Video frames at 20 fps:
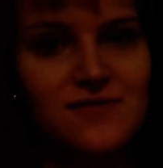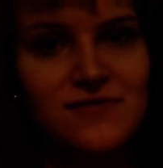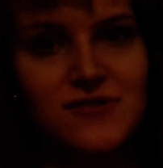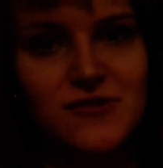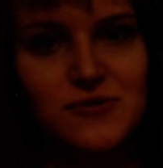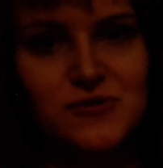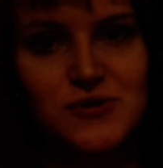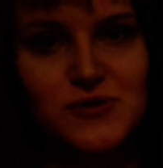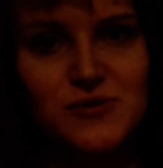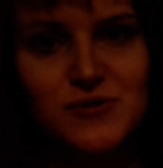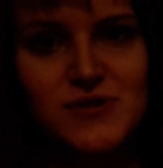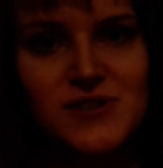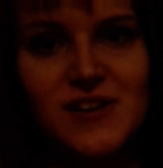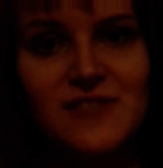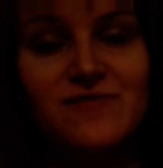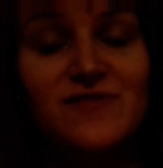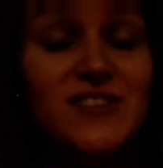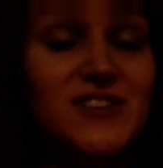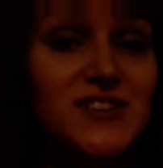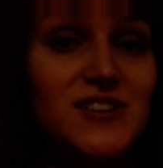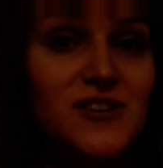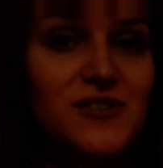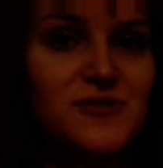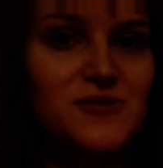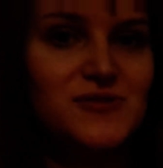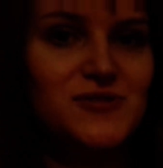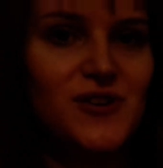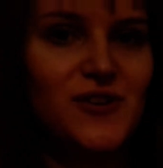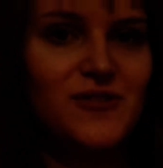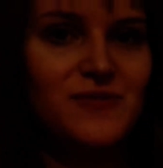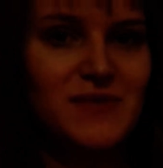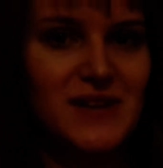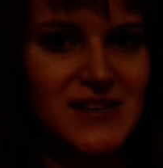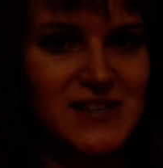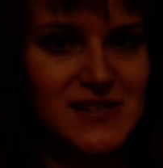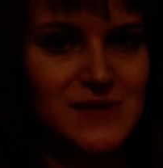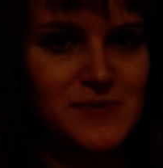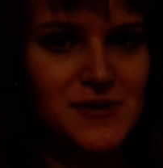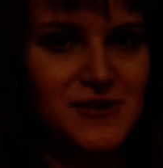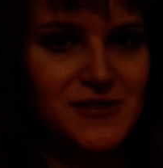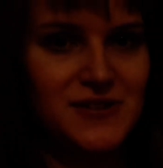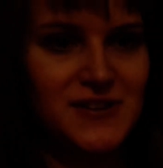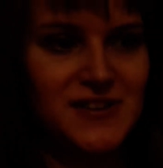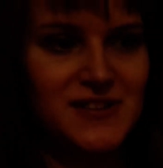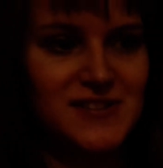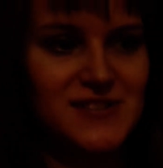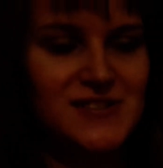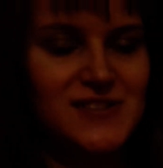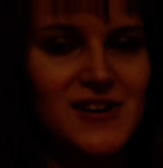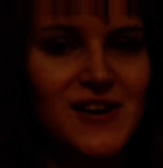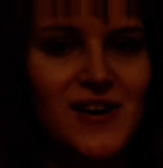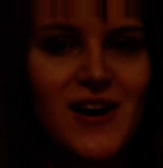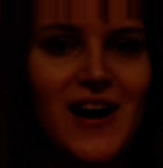photos and videos of my experience